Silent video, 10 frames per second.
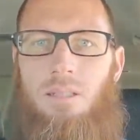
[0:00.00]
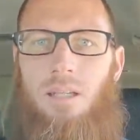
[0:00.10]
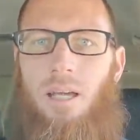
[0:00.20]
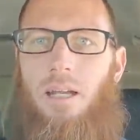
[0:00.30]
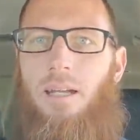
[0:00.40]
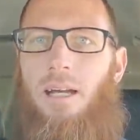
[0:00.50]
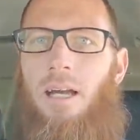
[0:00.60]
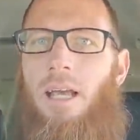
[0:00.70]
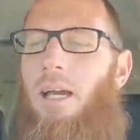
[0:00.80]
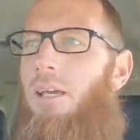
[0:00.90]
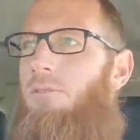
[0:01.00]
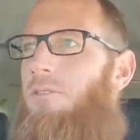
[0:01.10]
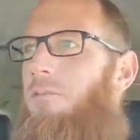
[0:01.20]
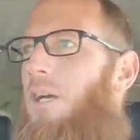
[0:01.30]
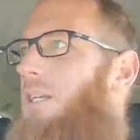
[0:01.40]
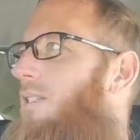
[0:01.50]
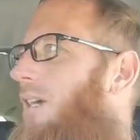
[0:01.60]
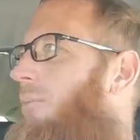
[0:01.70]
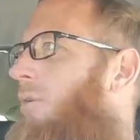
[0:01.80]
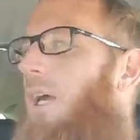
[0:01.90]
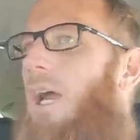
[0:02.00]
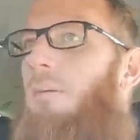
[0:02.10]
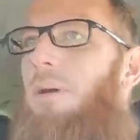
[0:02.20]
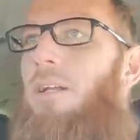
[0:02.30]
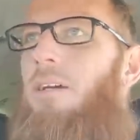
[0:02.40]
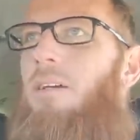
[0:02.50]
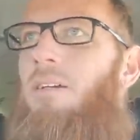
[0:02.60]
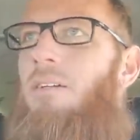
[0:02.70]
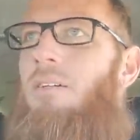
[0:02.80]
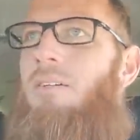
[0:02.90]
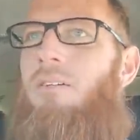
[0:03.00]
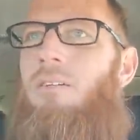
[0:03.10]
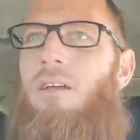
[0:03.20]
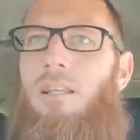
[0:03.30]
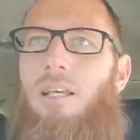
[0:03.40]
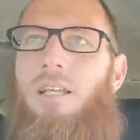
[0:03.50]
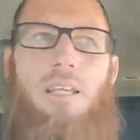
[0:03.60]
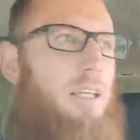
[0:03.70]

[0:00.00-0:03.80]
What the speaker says: Yeah, he was afraid to tell me what happened. And then